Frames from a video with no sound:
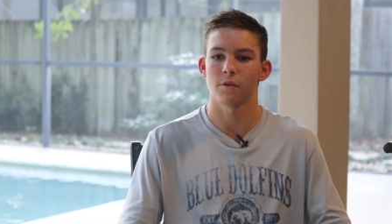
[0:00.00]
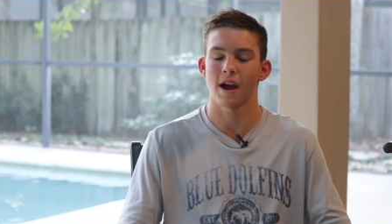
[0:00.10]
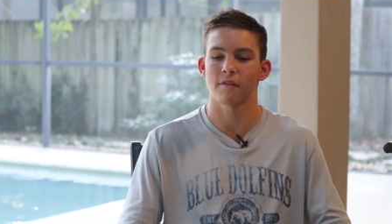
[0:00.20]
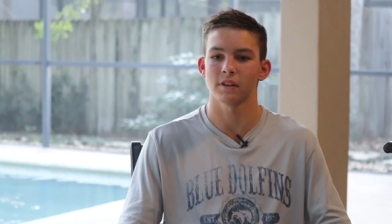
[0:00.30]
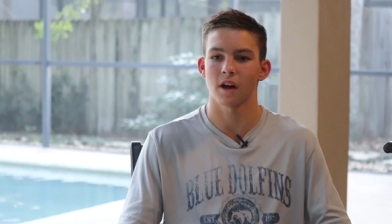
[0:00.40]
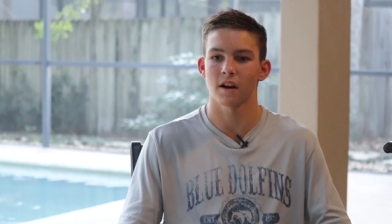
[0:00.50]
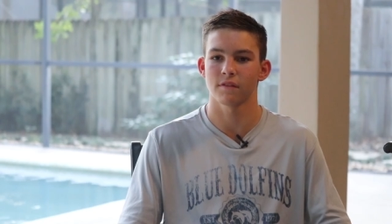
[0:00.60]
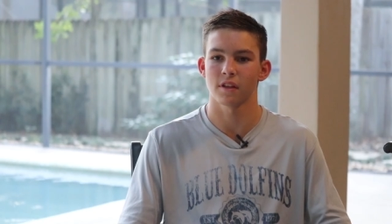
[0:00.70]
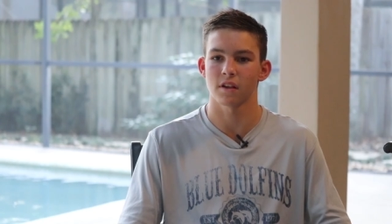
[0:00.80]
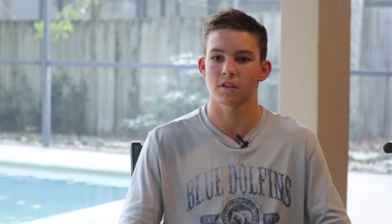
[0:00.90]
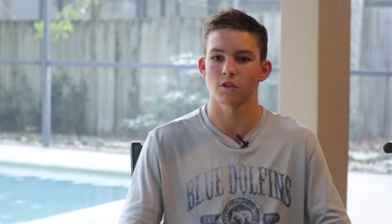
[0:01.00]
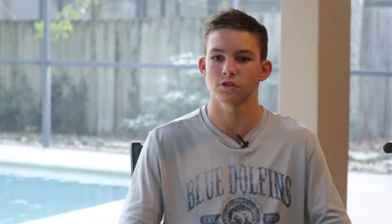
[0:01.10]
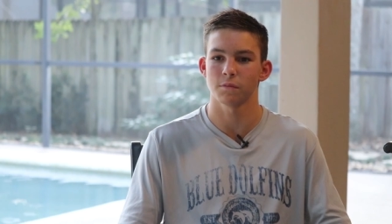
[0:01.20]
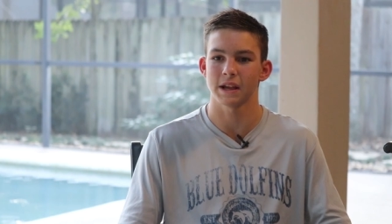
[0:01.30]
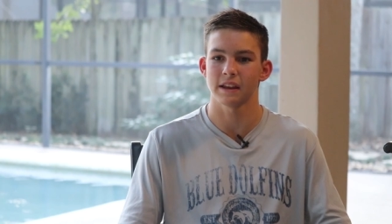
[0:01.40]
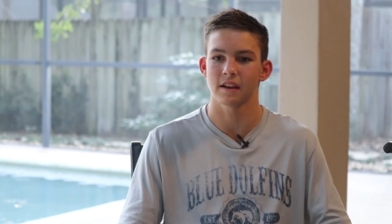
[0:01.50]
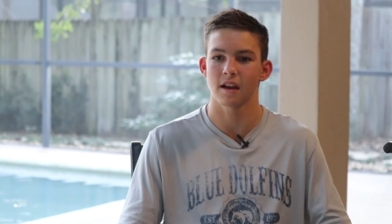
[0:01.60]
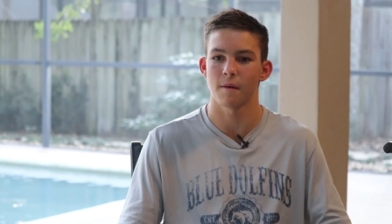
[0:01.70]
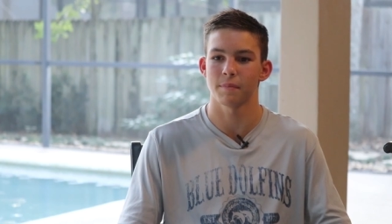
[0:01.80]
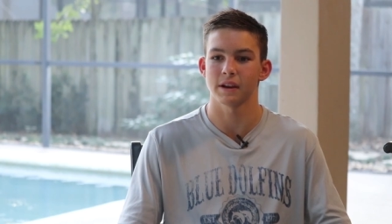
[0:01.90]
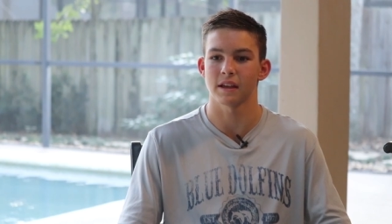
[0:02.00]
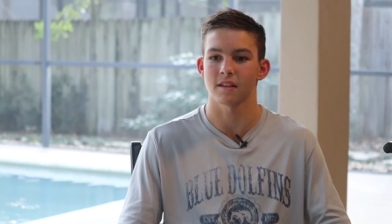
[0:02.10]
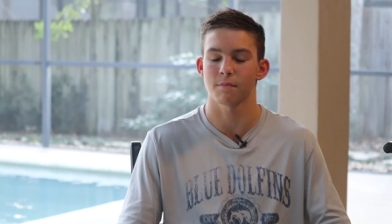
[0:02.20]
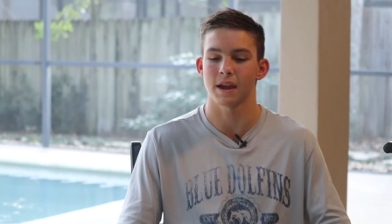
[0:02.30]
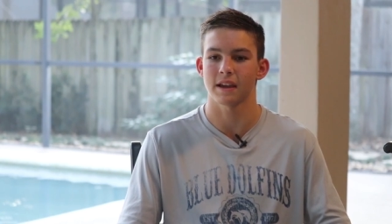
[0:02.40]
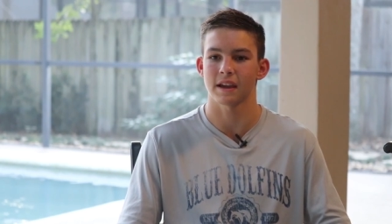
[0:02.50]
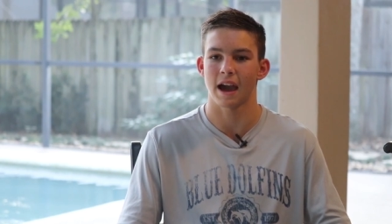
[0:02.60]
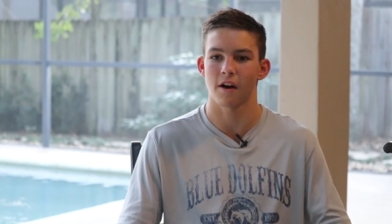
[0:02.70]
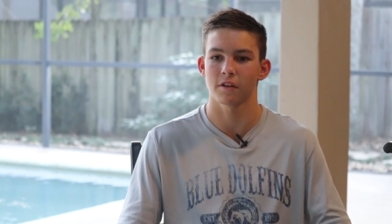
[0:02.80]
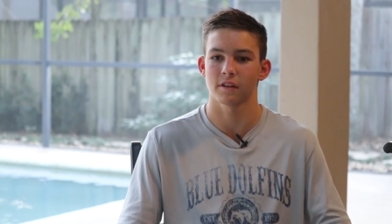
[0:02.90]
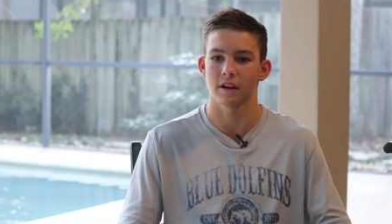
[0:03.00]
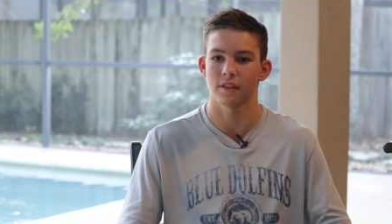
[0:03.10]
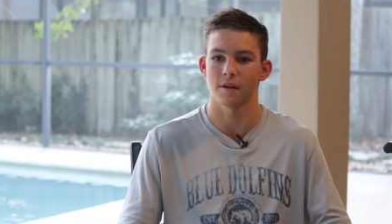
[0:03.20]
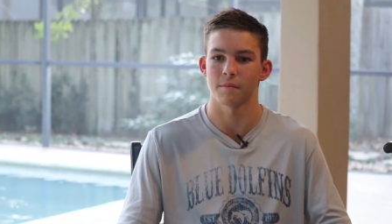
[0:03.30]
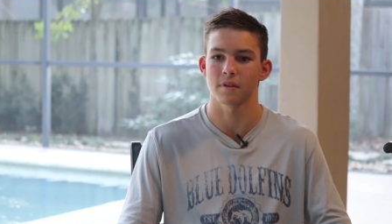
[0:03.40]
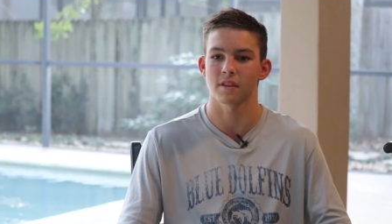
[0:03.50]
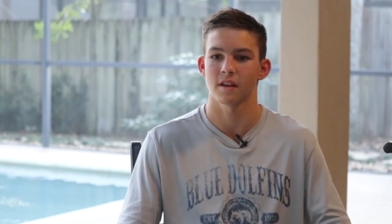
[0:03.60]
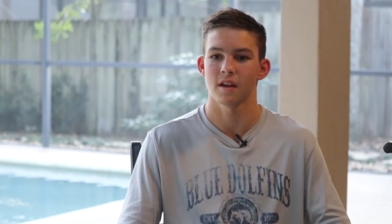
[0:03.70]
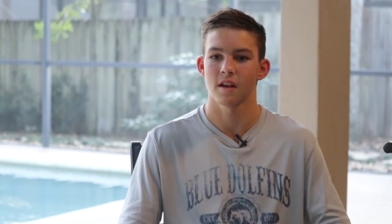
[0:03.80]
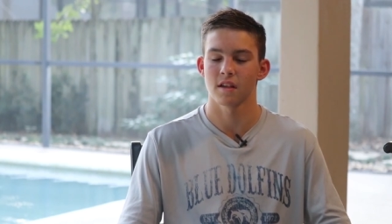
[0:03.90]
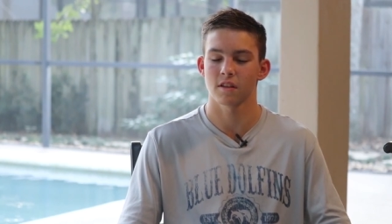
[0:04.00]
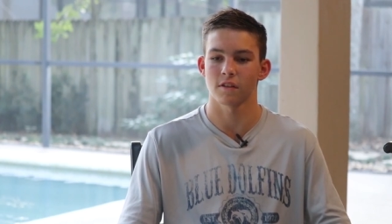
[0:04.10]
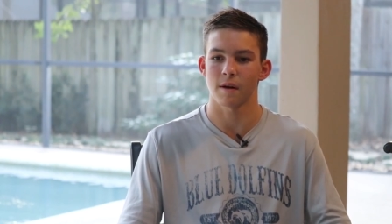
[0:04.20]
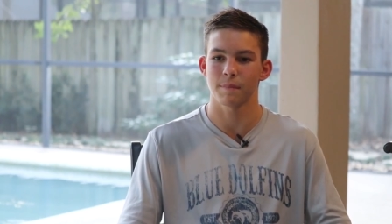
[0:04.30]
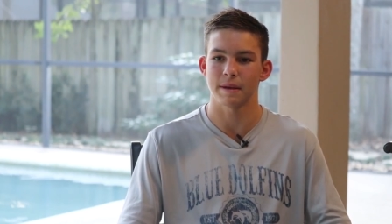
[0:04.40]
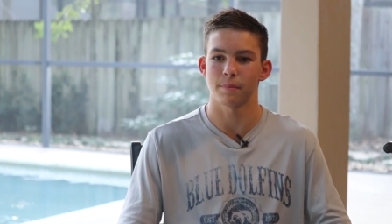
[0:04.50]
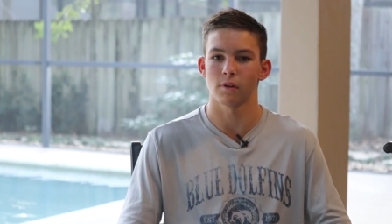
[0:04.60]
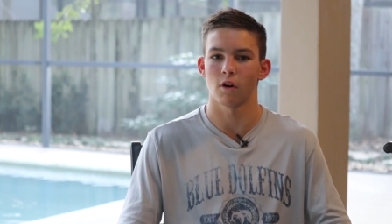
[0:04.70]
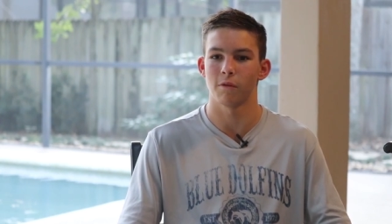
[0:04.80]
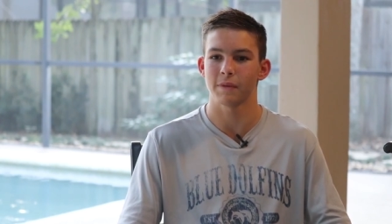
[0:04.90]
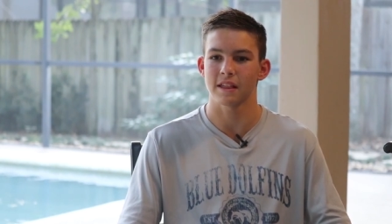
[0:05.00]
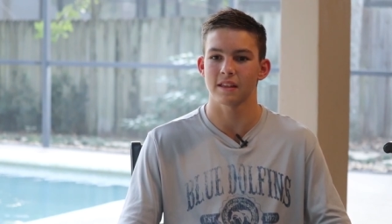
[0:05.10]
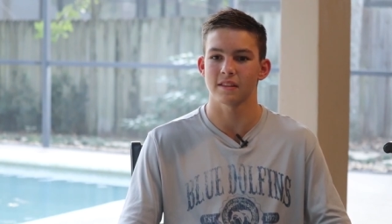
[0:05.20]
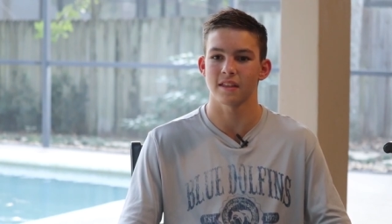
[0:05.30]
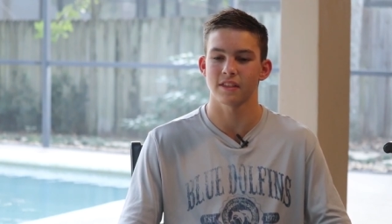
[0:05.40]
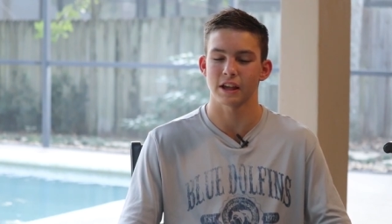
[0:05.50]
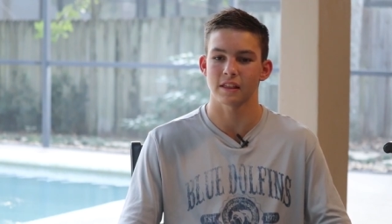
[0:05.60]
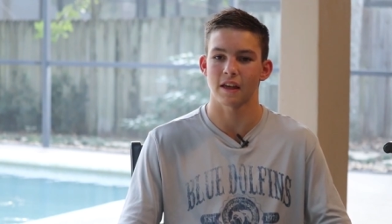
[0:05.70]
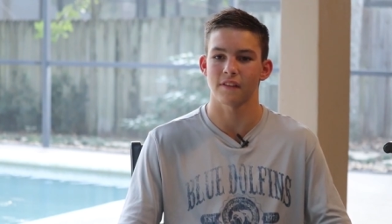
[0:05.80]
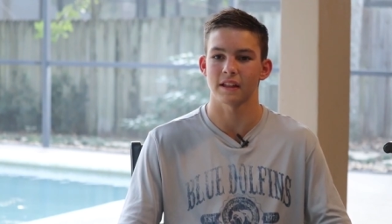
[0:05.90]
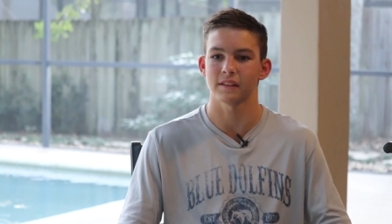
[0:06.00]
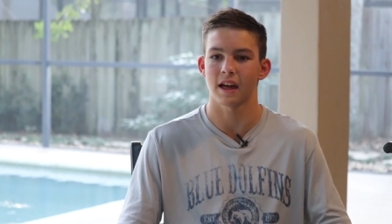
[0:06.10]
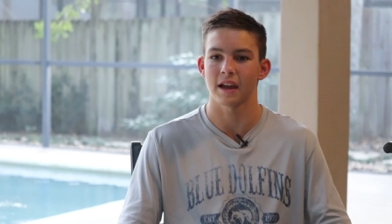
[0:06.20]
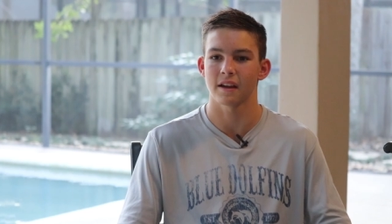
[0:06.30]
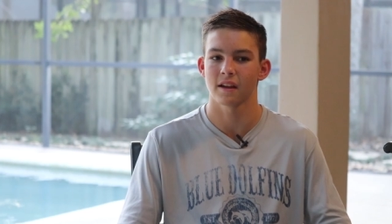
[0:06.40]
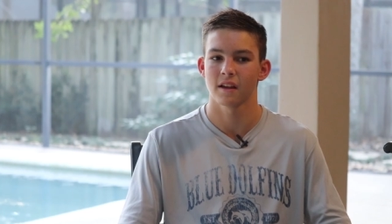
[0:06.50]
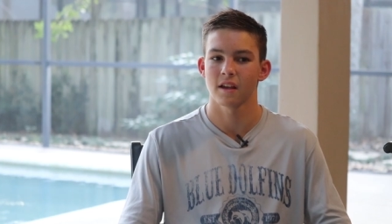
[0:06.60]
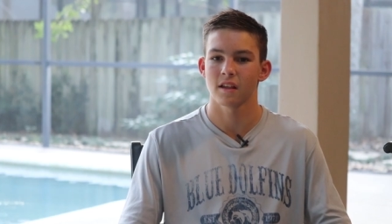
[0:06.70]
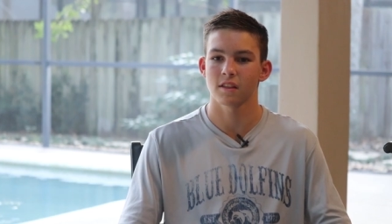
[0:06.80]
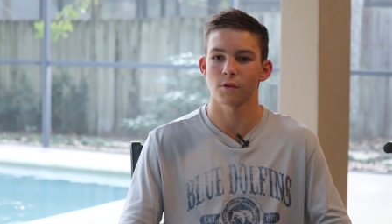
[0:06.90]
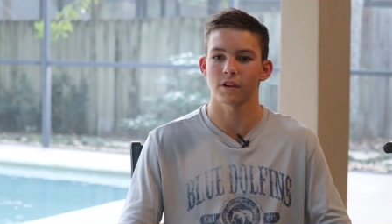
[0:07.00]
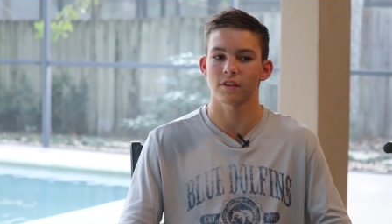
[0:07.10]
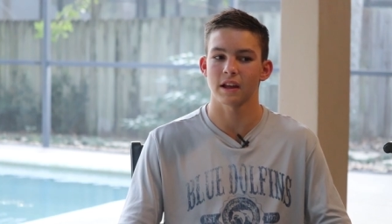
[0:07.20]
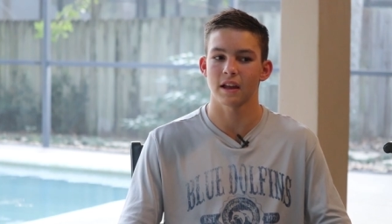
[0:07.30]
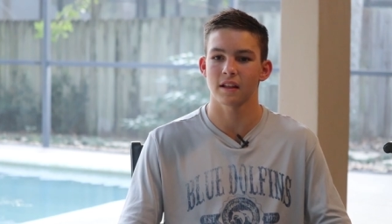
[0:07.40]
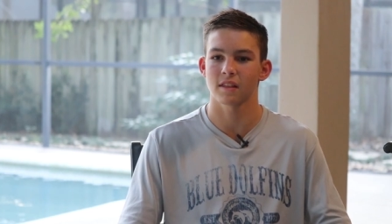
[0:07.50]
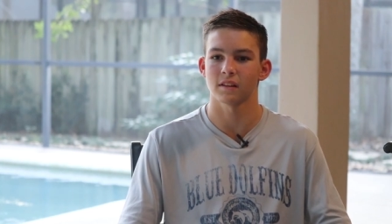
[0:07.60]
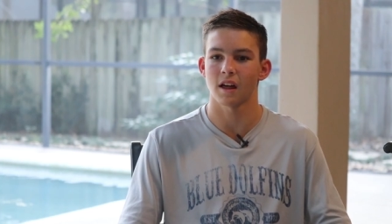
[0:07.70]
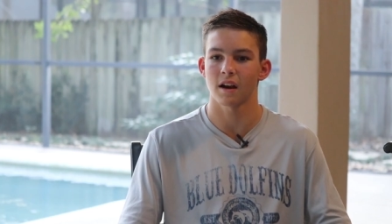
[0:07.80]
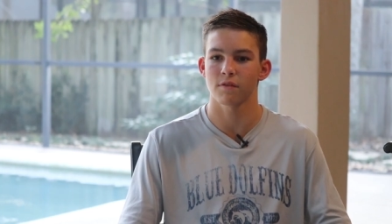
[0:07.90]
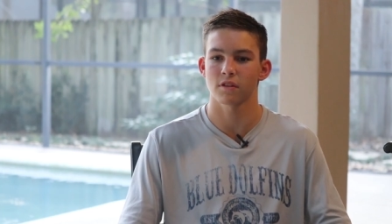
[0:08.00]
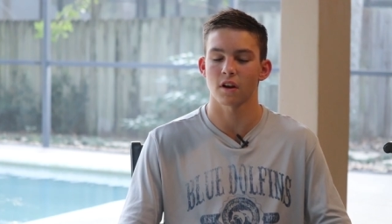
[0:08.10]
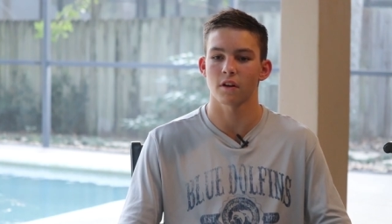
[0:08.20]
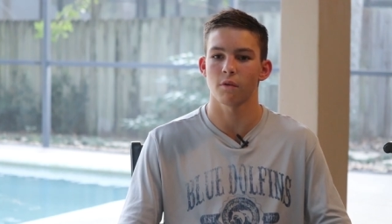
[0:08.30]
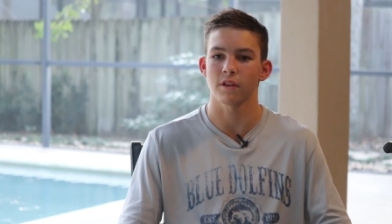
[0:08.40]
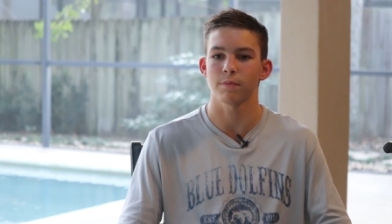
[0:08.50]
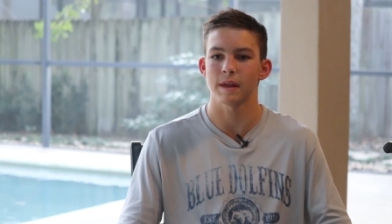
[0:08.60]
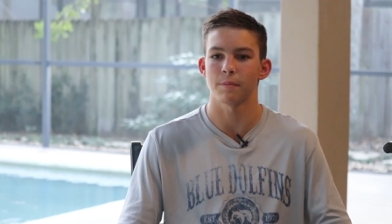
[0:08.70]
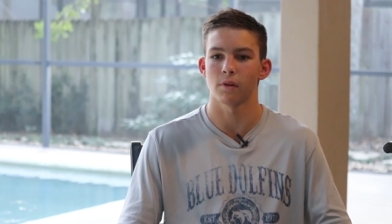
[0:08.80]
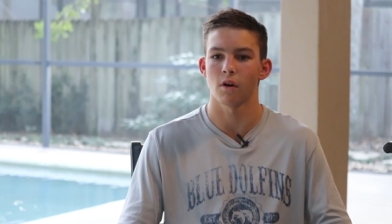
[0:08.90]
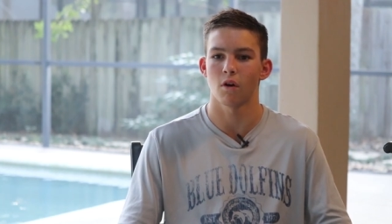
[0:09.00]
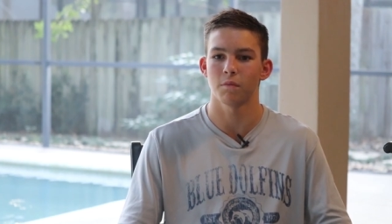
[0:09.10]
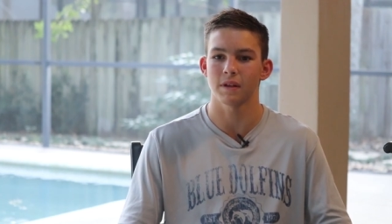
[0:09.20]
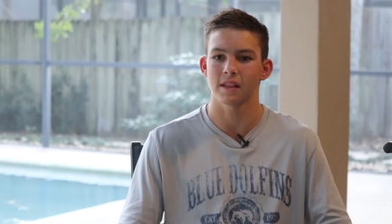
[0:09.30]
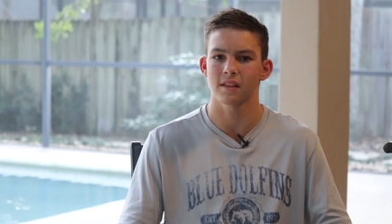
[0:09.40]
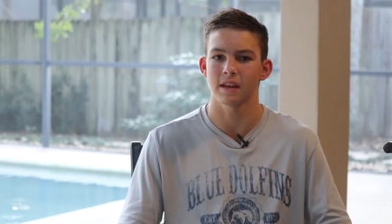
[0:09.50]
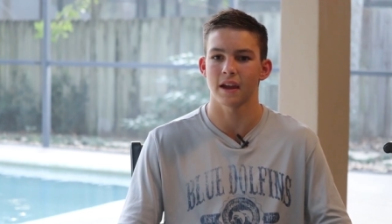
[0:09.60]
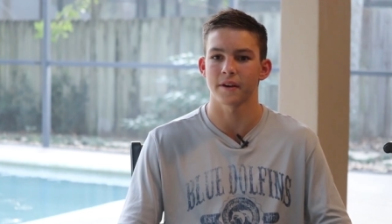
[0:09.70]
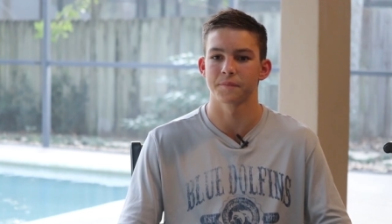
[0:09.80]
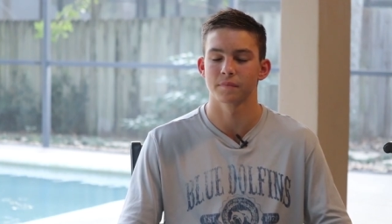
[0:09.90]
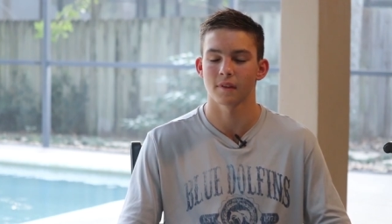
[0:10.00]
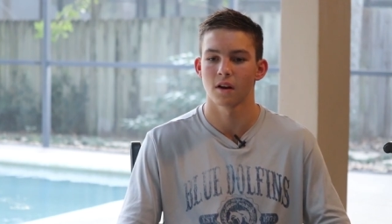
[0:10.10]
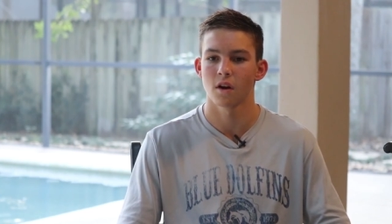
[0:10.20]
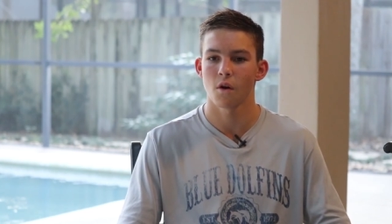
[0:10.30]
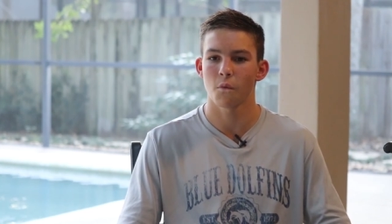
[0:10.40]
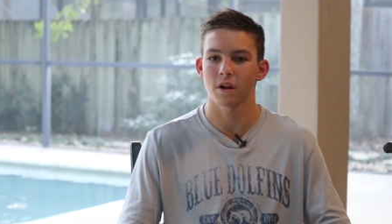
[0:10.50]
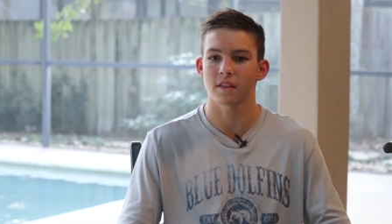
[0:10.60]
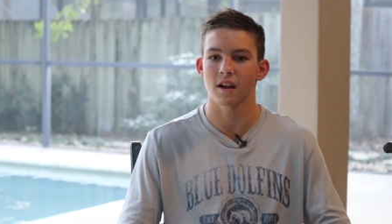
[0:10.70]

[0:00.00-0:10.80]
You have a lot of the social media companies making algorithms so that people only see the things that they like. So it creates a lot of struggle with people only seeing one